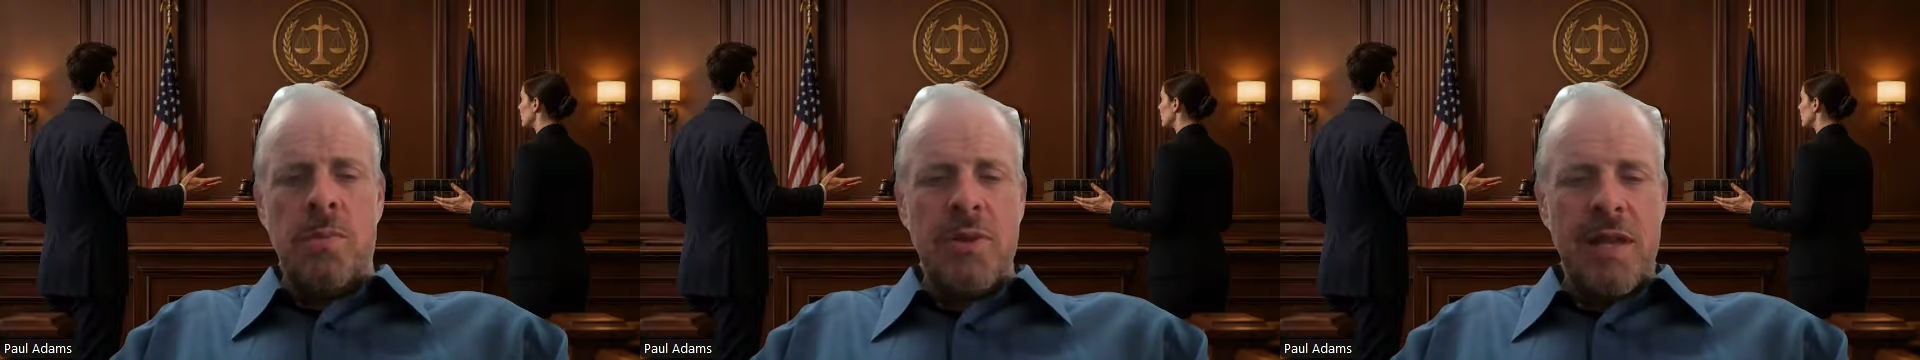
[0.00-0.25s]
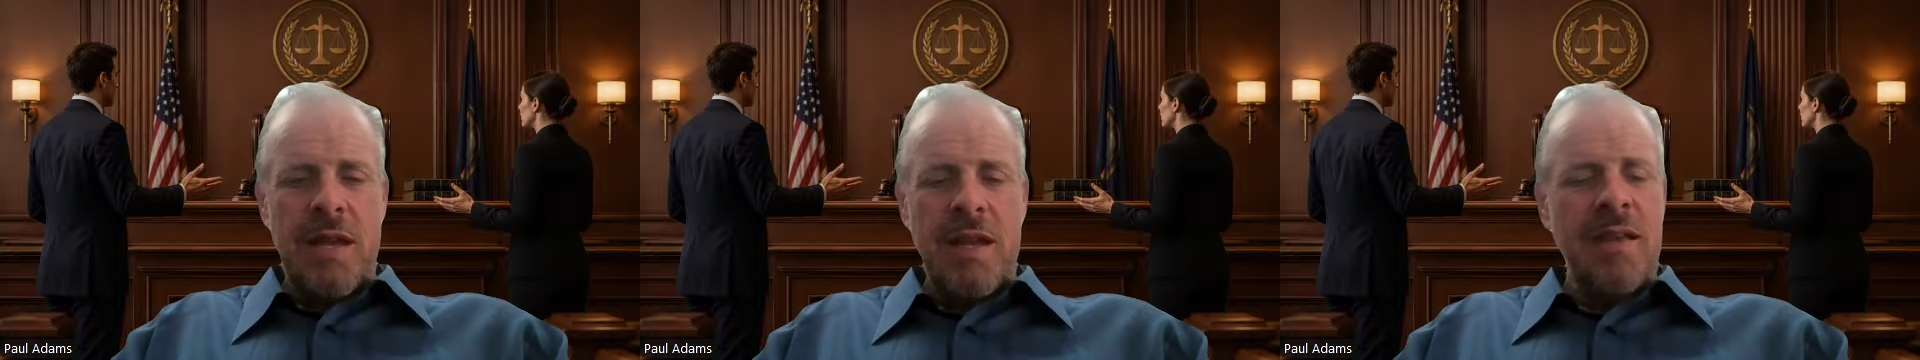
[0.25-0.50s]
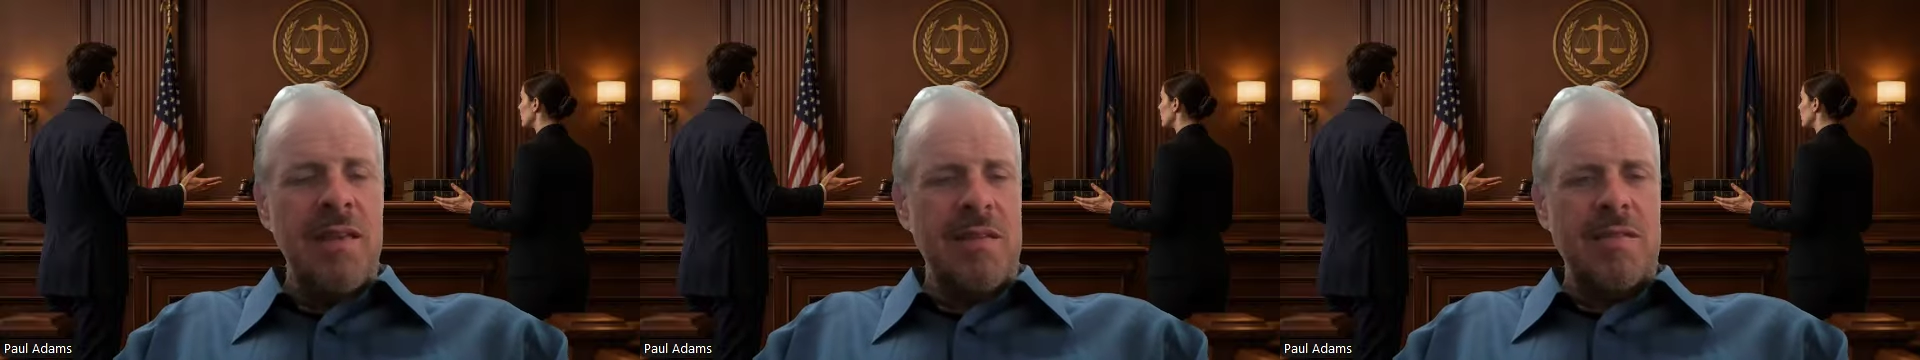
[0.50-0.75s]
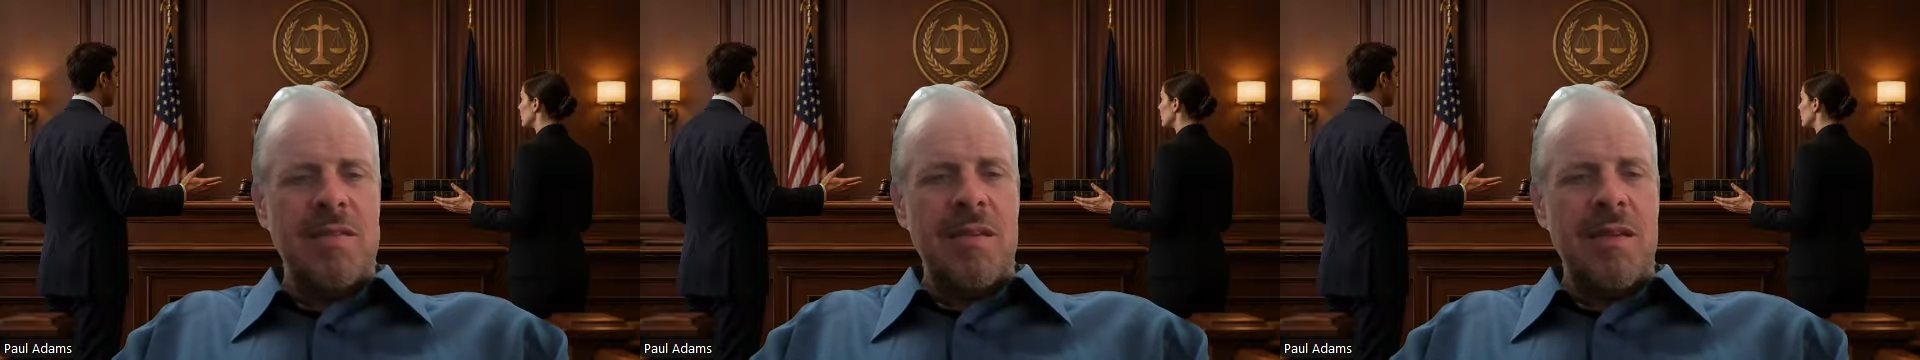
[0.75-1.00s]

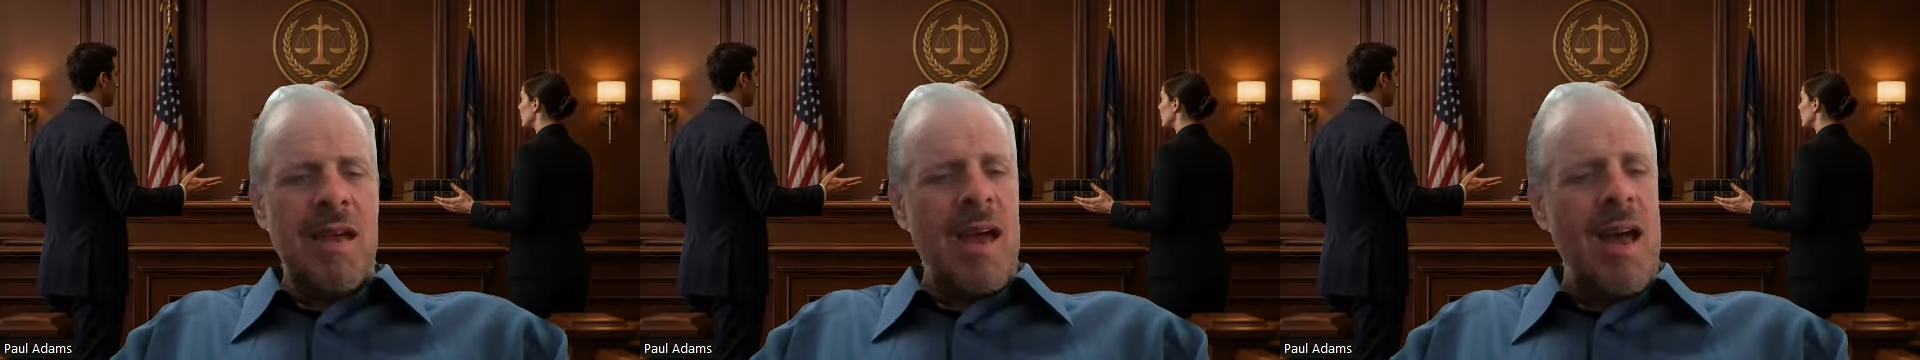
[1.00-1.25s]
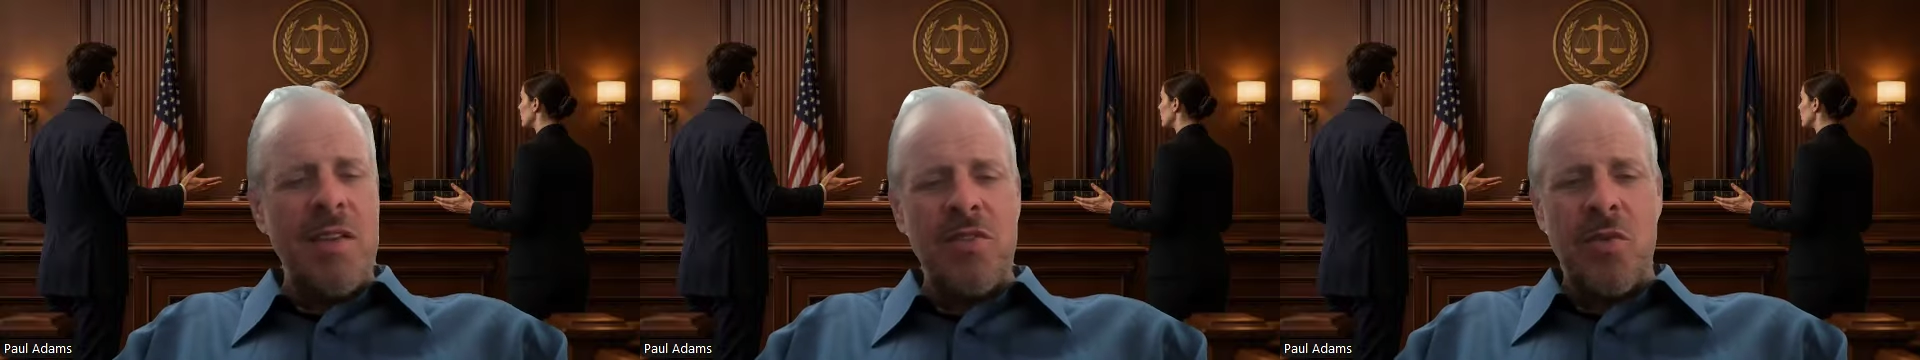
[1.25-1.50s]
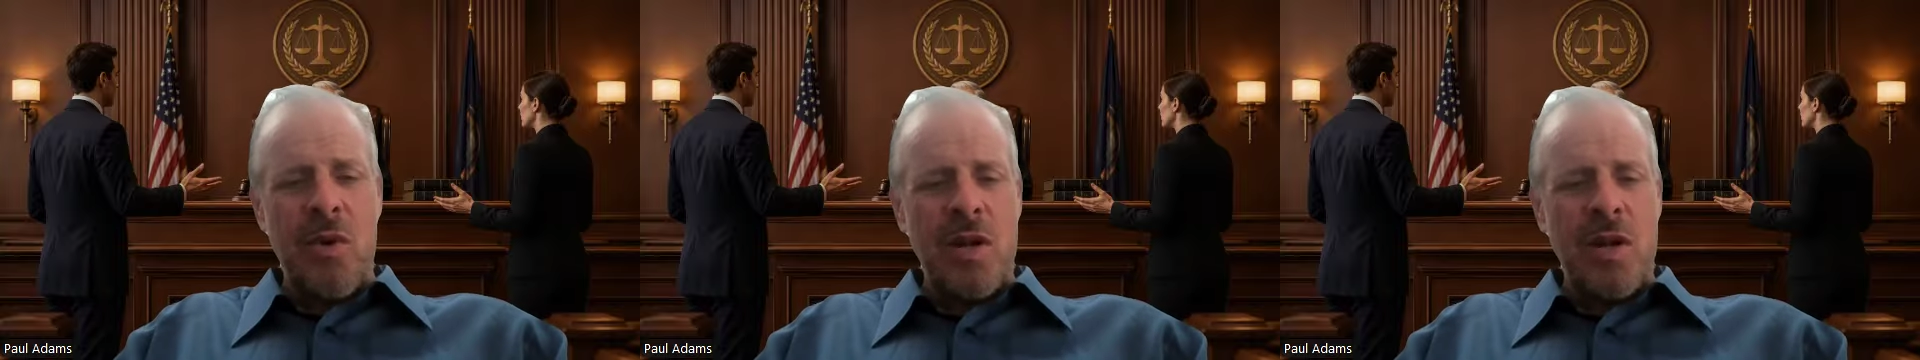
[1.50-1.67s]
please ask